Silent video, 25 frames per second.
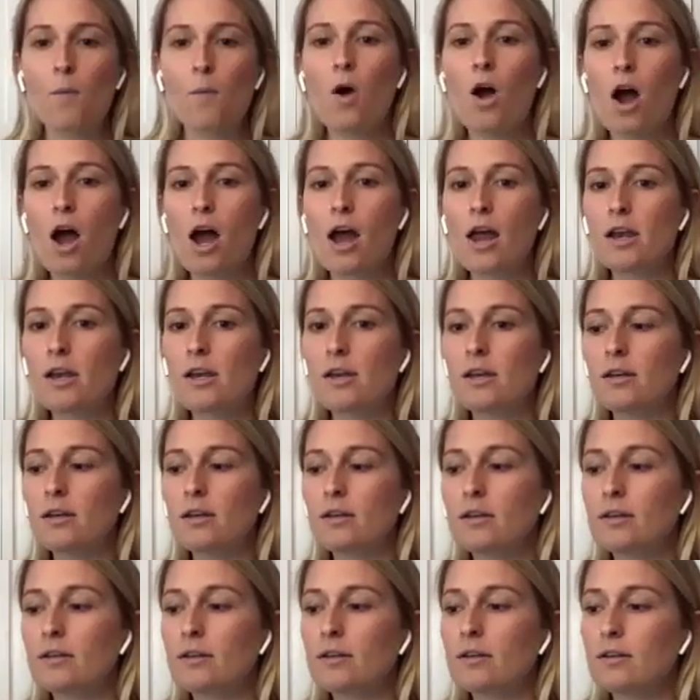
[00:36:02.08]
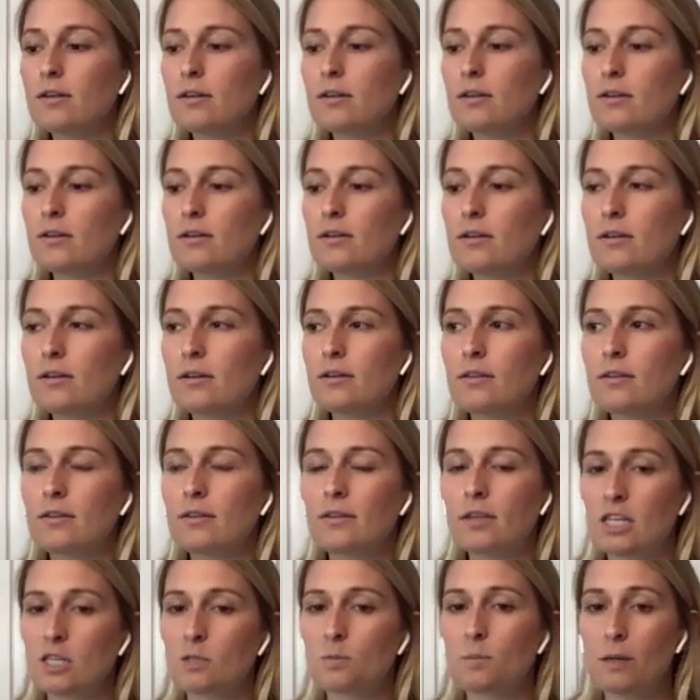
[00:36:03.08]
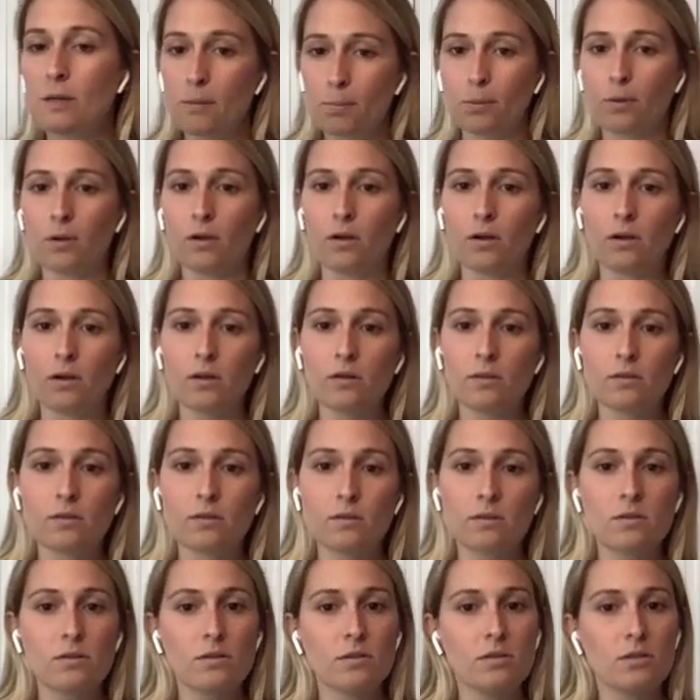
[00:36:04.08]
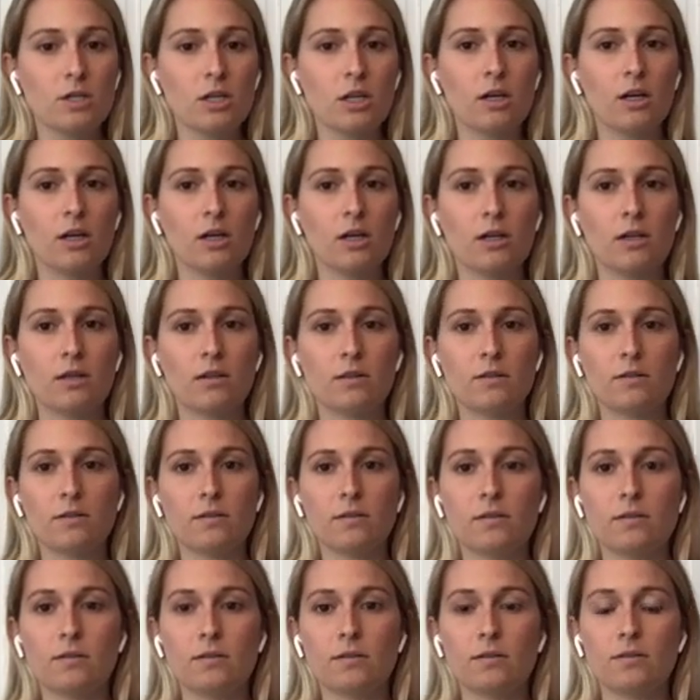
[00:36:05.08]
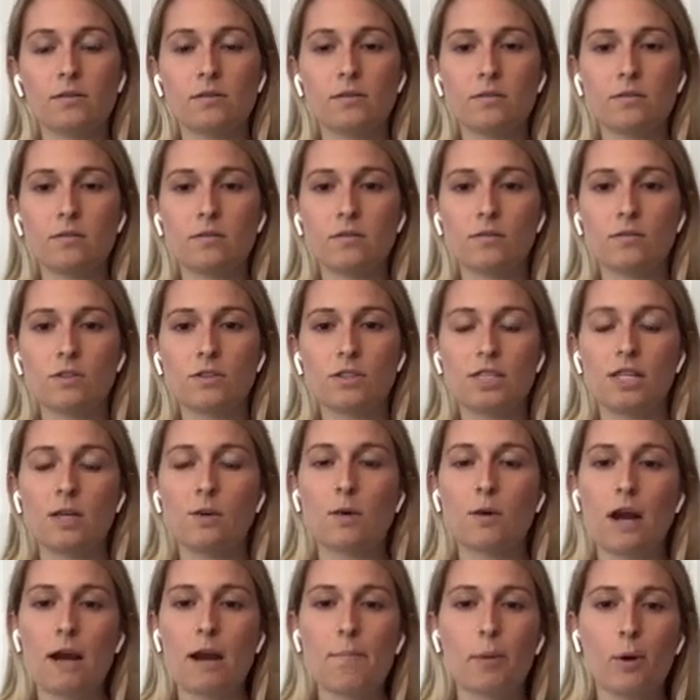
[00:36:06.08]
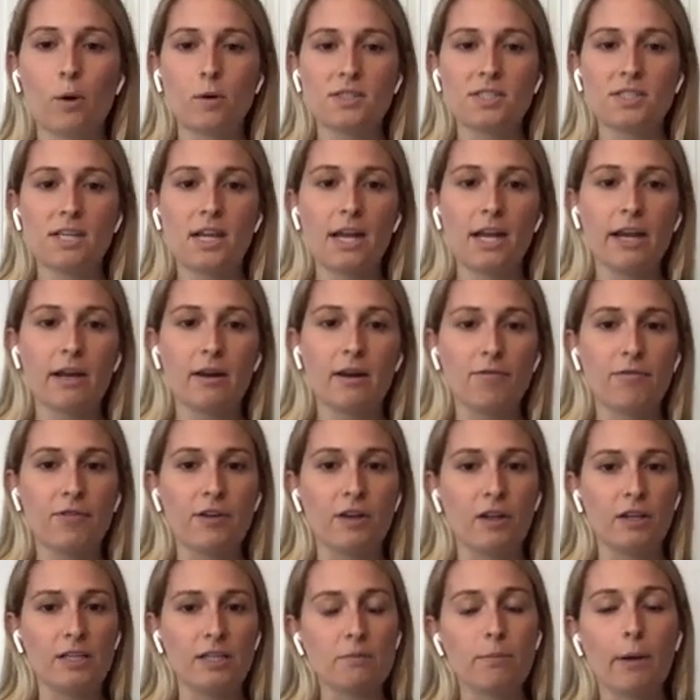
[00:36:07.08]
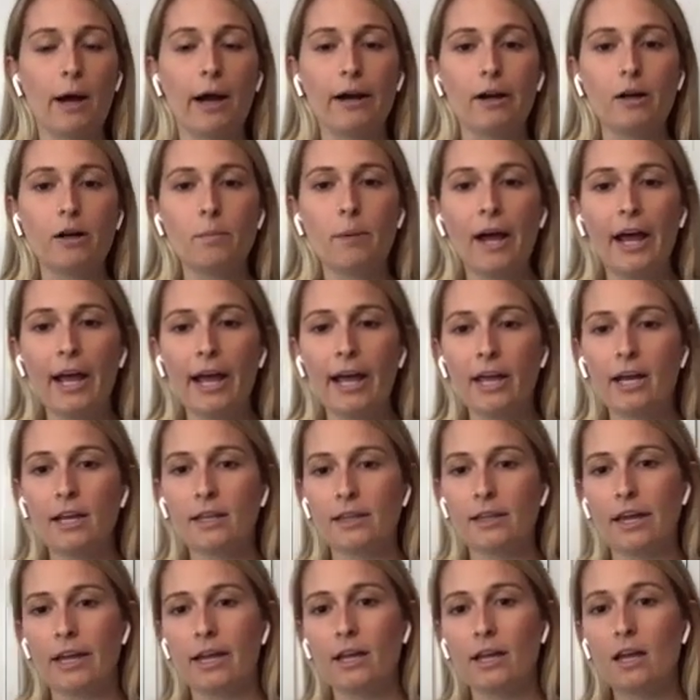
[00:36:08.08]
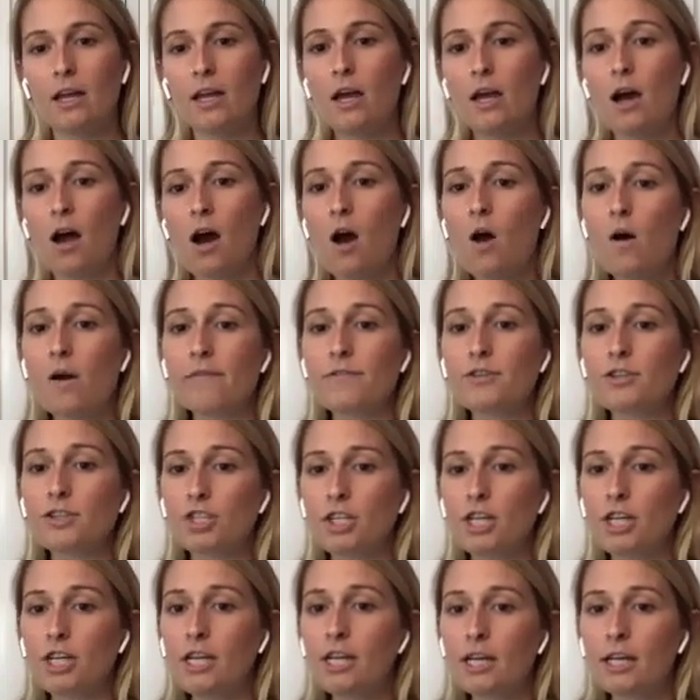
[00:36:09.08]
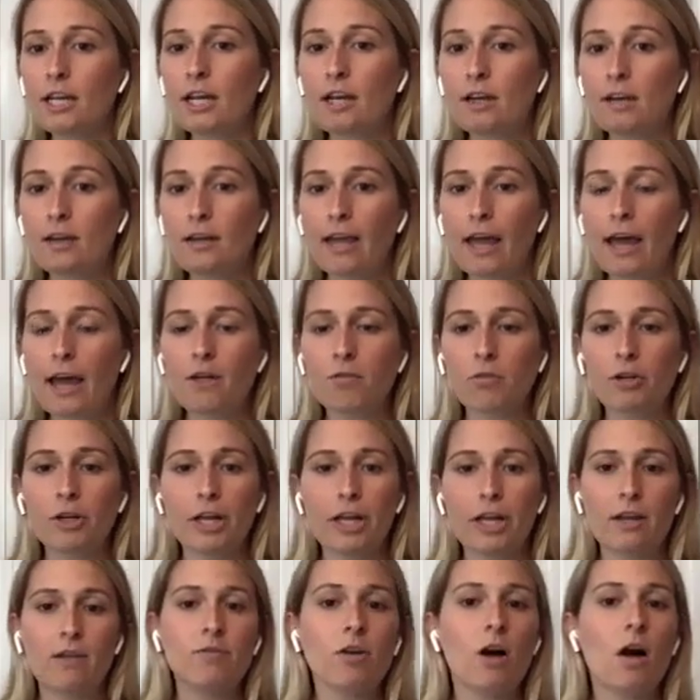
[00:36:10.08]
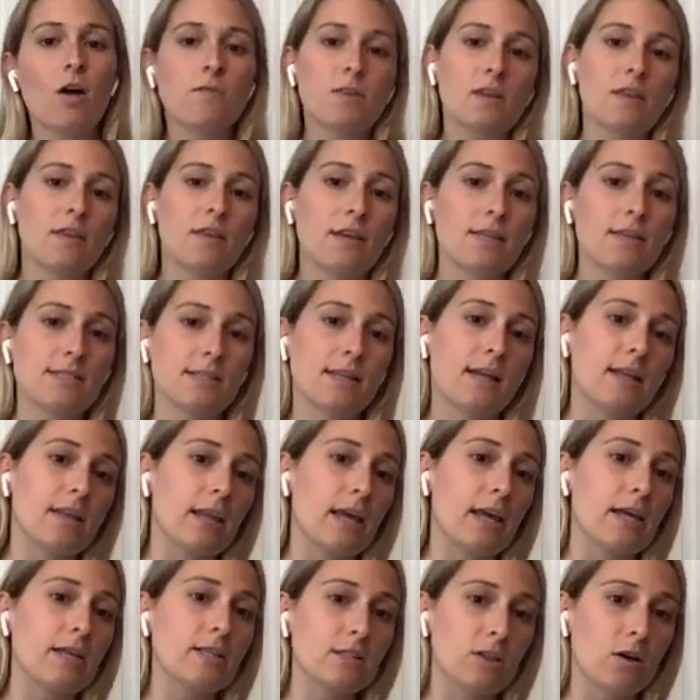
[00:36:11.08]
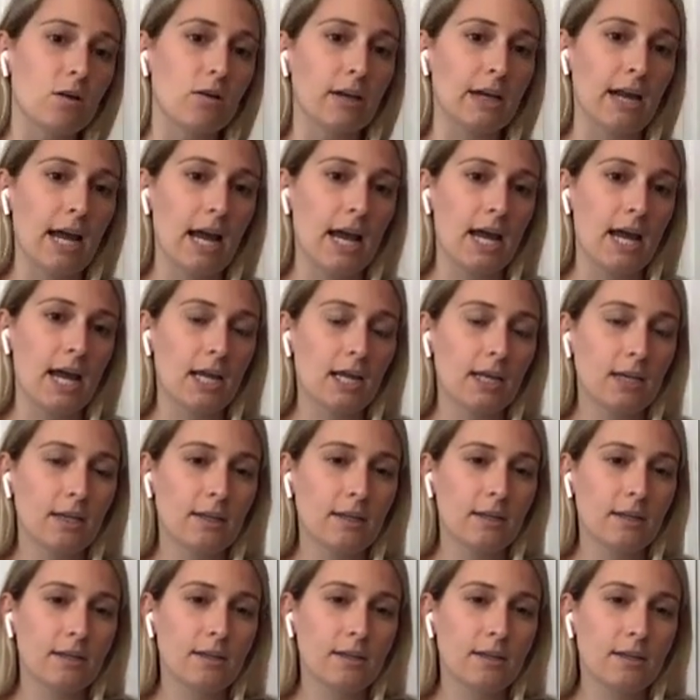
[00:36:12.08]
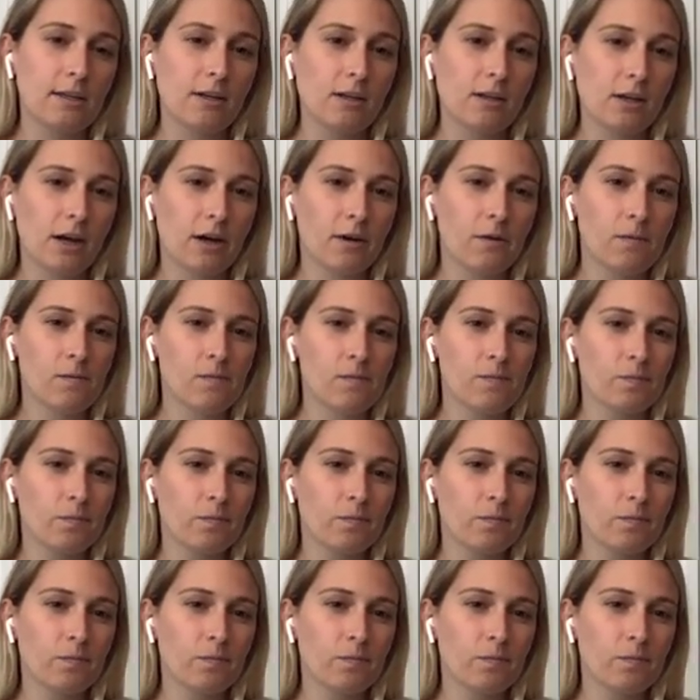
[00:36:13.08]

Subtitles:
want these people to see what I'm posting and feel inspired by it. And like, oh, if she can get really involved in this, then like, so can I, you know?